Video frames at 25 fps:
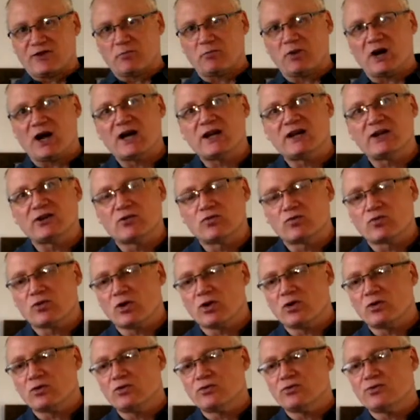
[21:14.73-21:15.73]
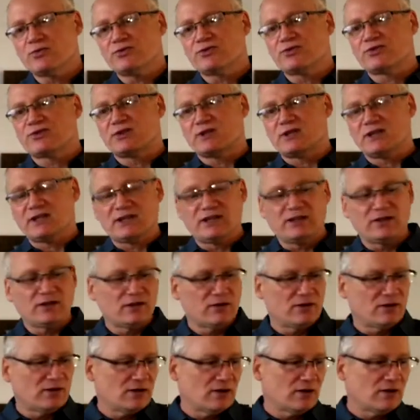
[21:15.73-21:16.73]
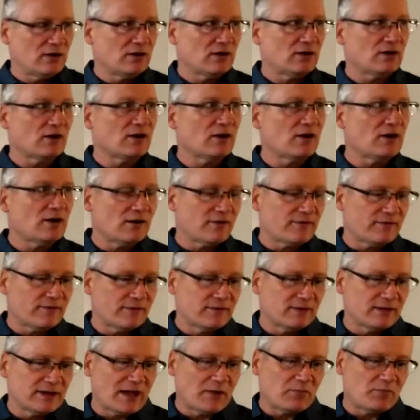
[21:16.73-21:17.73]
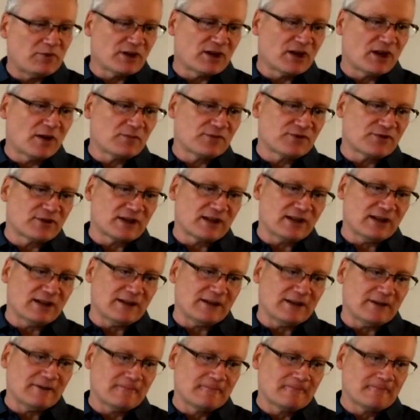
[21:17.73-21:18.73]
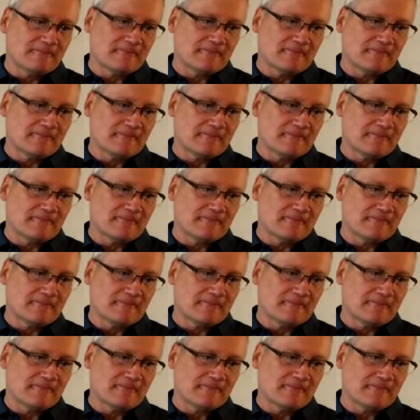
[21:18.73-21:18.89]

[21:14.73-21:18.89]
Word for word: The body grows in love. That becomes the key.